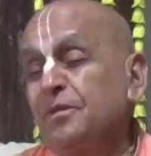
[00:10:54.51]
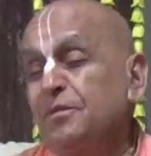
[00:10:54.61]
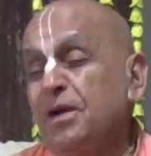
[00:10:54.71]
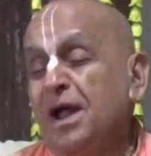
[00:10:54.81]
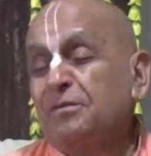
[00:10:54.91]

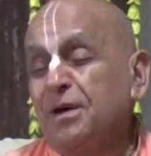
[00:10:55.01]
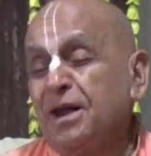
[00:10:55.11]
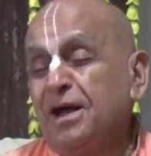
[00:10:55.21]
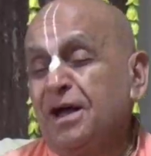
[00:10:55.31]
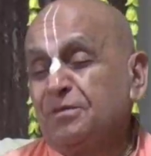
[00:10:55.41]
Prahlad
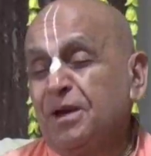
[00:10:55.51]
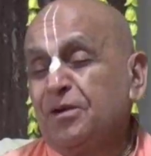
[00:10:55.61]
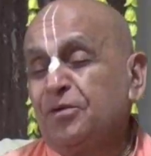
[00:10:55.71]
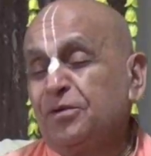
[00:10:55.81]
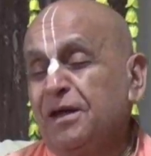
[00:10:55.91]
Maharaj, my
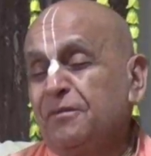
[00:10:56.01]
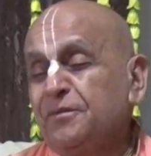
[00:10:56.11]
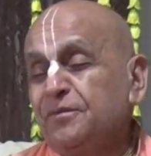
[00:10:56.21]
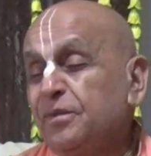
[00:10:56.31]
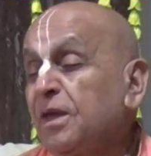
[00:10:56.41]
Gurudev,
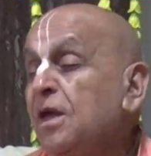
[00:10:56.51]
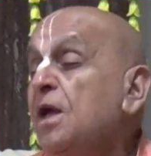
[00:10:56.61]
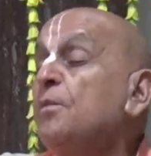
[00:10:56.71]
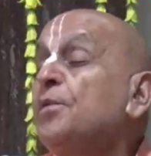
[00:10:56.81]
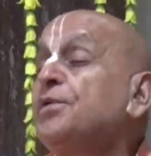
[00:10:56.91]

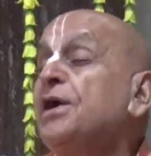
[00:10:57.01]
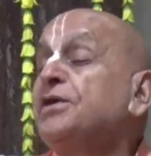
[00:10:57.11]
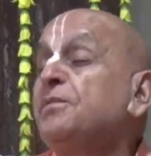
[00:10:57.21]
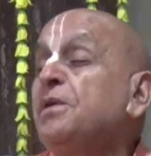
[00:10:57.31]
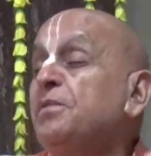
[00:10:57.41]

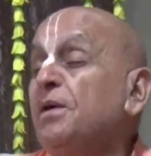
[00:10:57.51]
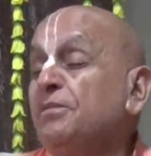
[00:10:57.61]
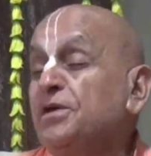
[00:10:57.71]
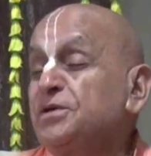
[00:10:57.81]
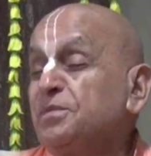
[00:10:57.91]
protected me from
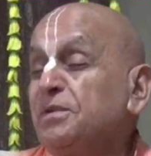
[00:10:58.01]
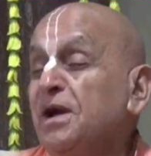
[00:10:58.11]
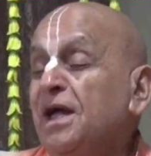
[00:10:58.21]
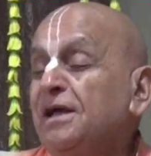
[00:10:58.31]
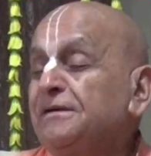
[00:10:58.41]
this guy.